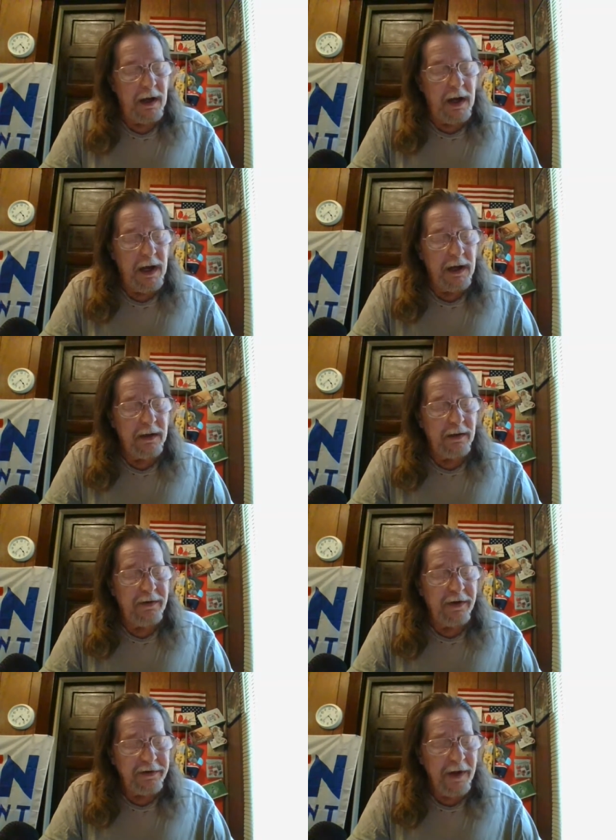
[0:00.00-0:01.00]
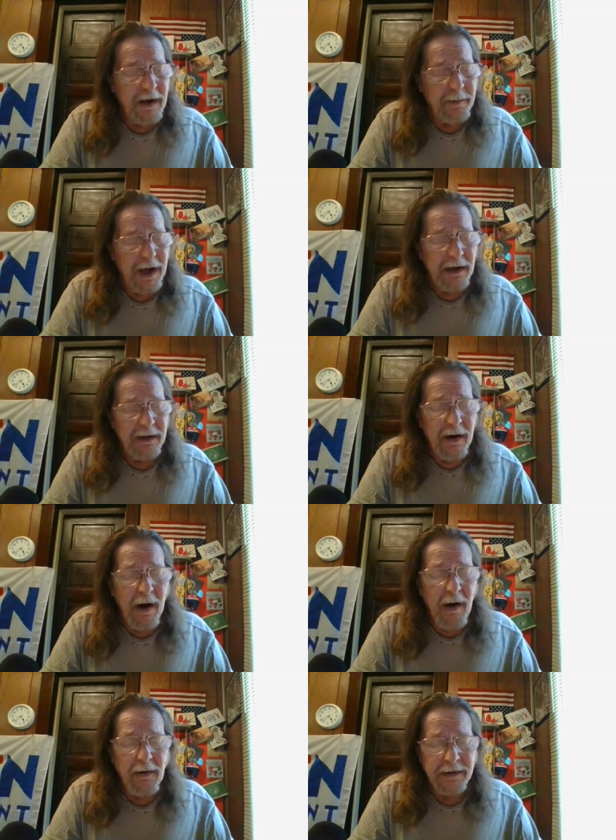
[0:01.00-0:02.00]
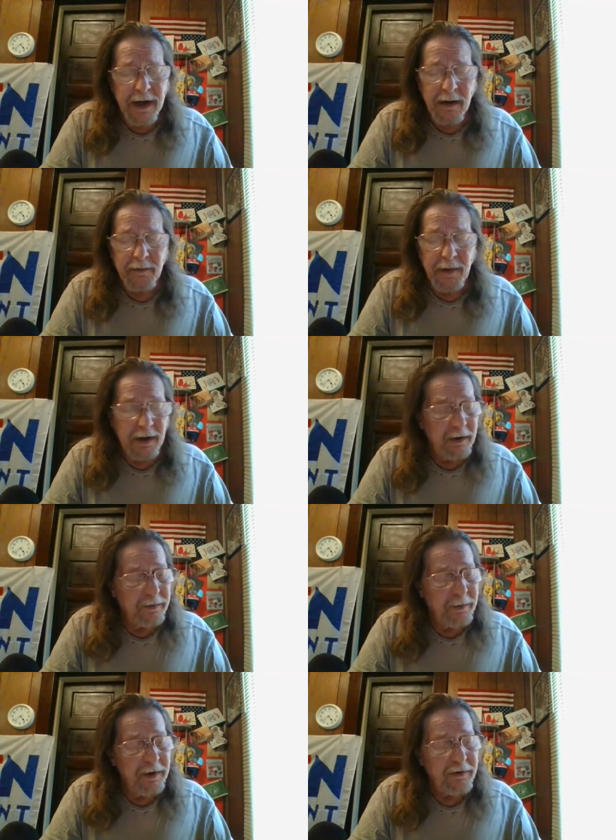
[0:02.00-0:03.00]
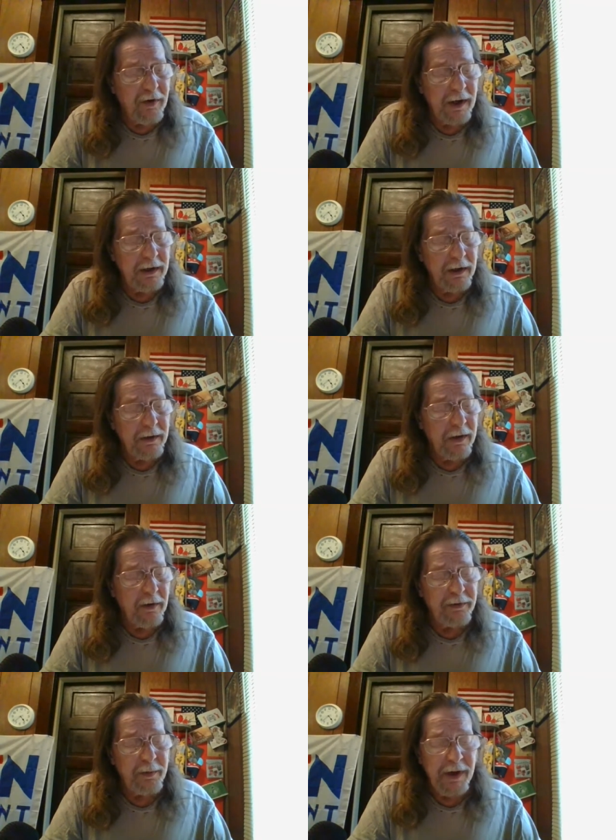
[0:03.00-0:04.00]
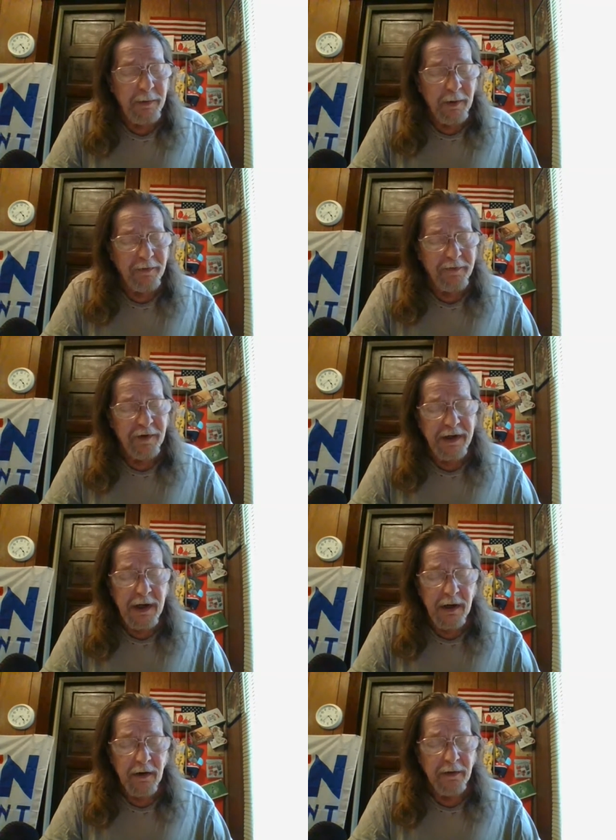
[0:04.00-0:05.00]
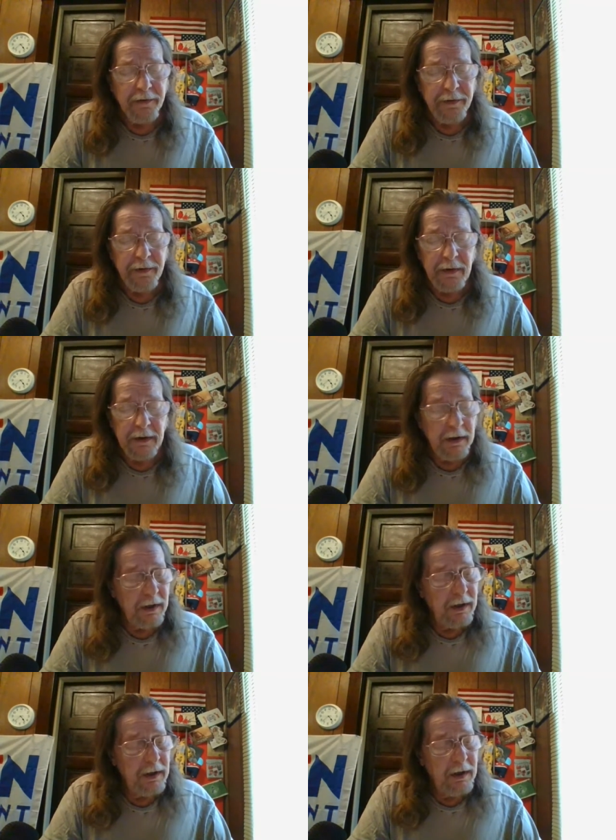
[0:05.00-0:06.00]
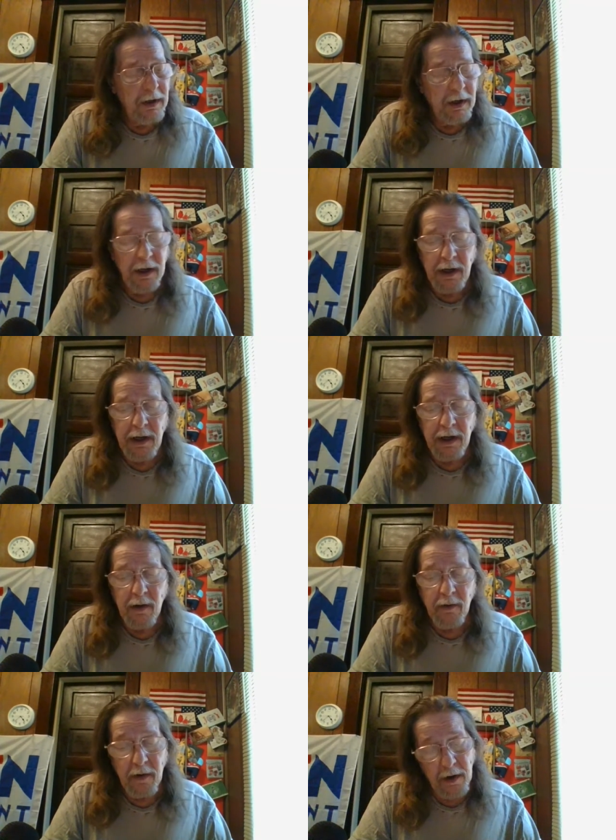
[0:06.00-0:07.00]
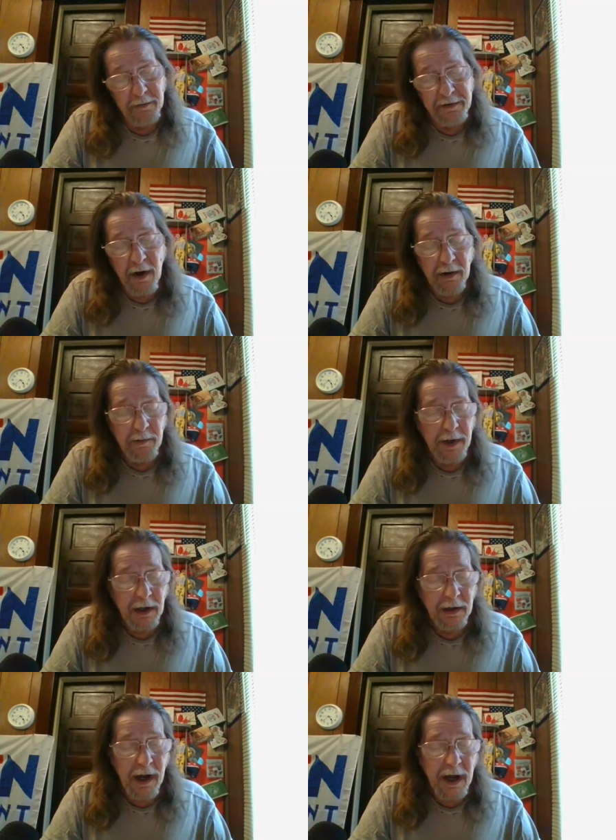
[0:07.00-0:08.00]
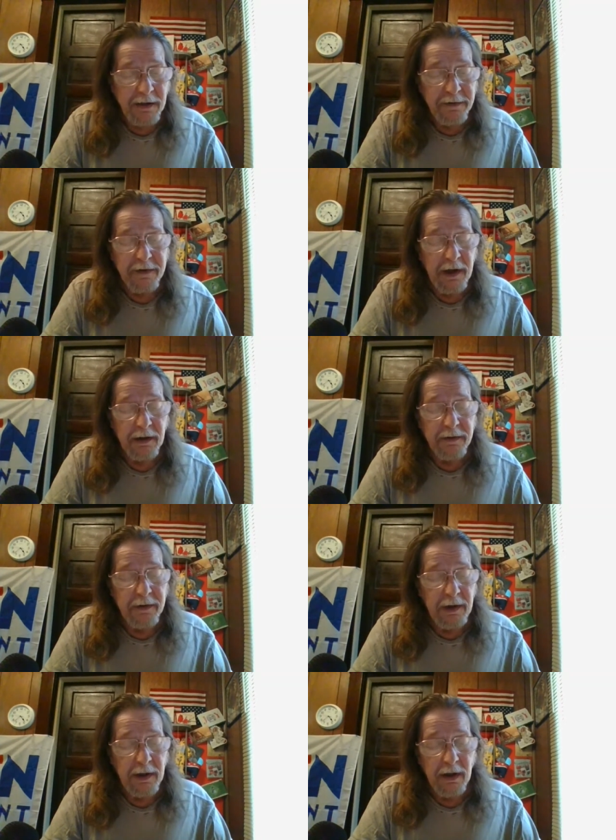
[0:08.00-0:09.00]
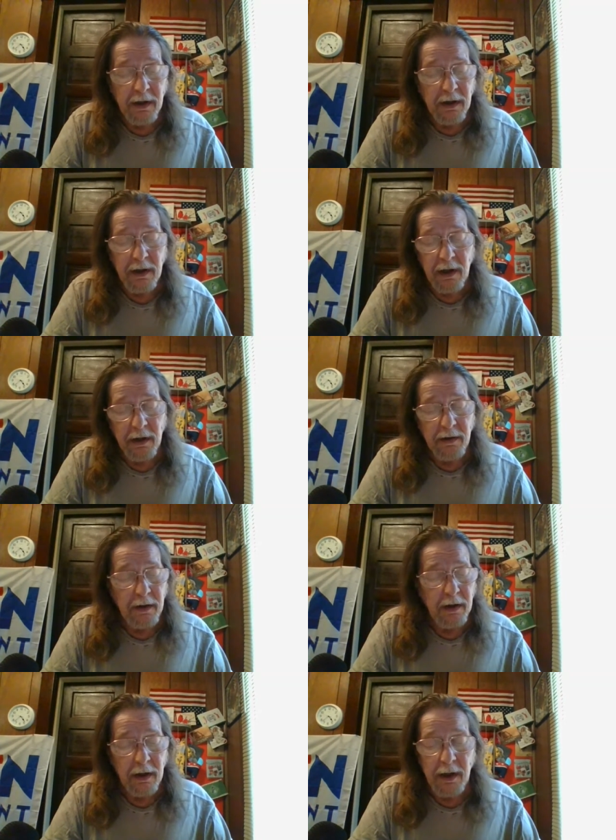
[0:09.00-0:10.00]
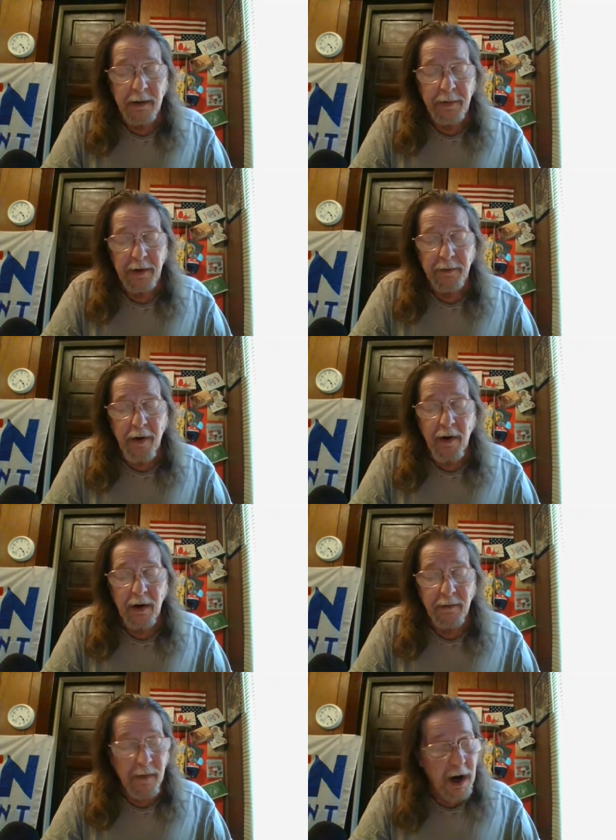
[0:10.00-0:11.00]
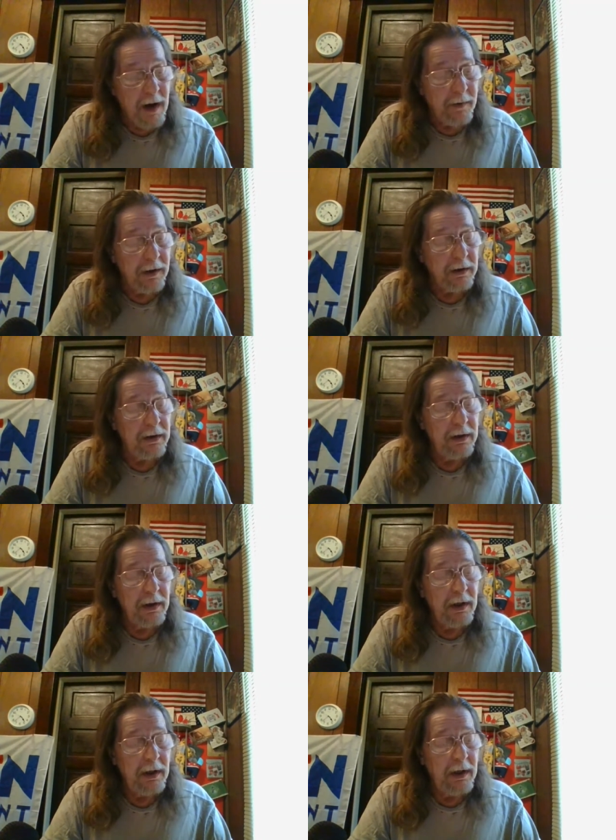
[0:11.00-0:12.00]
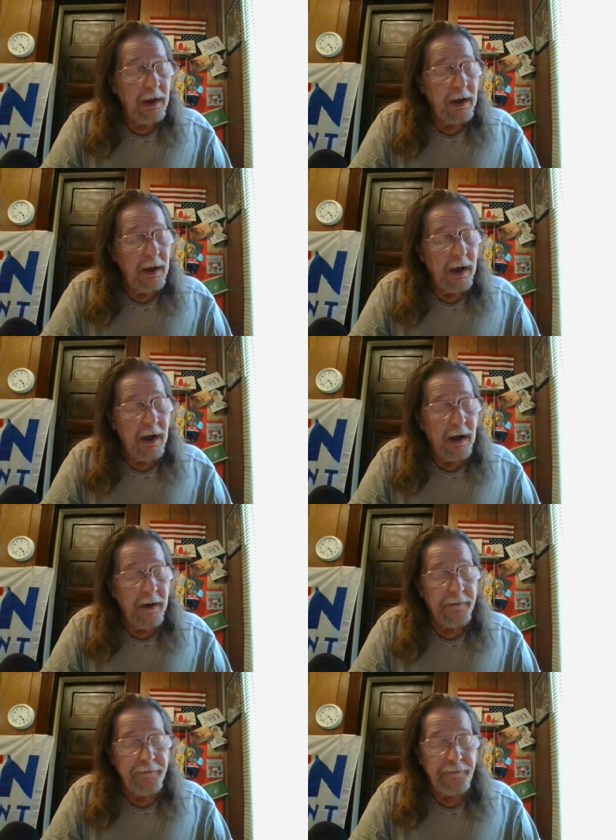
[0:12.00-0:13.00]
and just think about it. Our own government has been training those people for years. And I was talking about '96, the Olympic Park bomber. Uh,